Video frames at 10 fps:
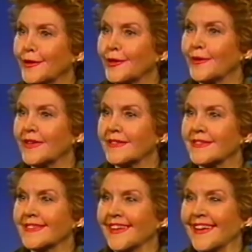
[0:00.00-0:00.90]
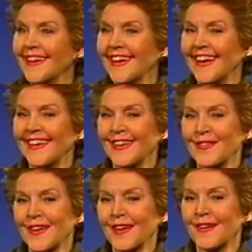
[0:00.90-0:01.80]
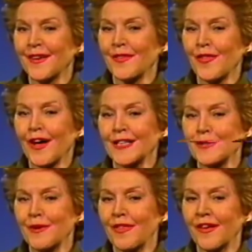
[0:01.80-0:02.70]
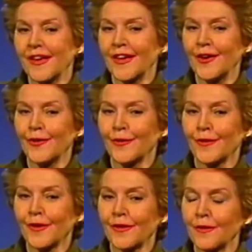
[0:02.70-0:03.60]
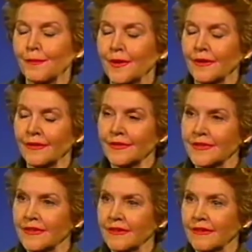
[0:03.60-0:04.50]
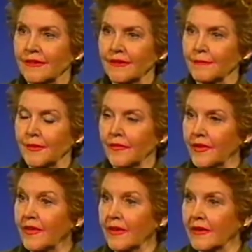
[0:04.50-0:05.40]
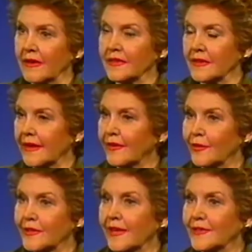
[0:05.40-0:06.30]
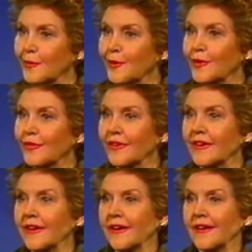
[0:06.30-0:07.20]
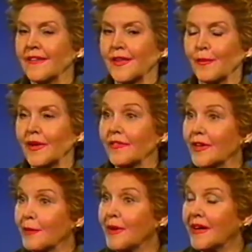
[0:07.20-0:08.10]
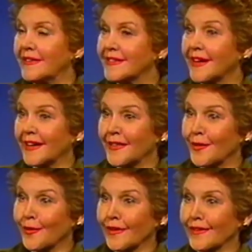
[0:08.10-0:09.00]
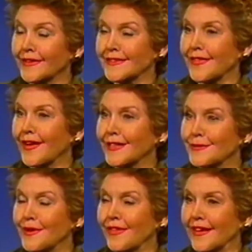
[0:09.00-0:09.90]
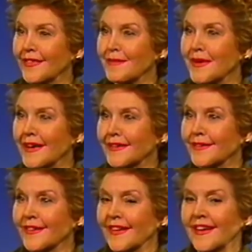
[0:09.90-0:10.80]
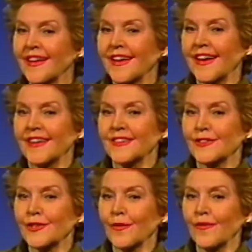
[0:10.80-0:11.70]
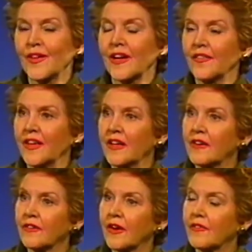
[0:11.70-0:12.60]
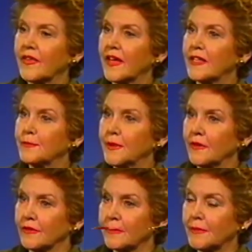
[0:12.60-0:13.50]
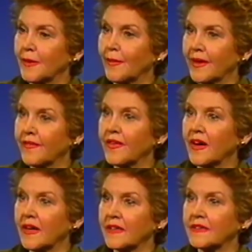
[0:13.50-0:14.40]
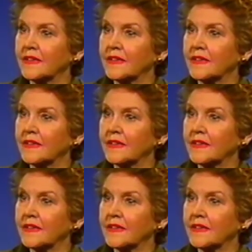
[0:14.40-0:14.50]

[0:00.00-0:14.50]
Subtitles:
to us. Yeah. And the thoughts we think here builds everything. Is like you say so beautifully, that we live in our minds and not in the world. It's the thoughts we think that matter. And so then on the inner, everything is built by way of thought.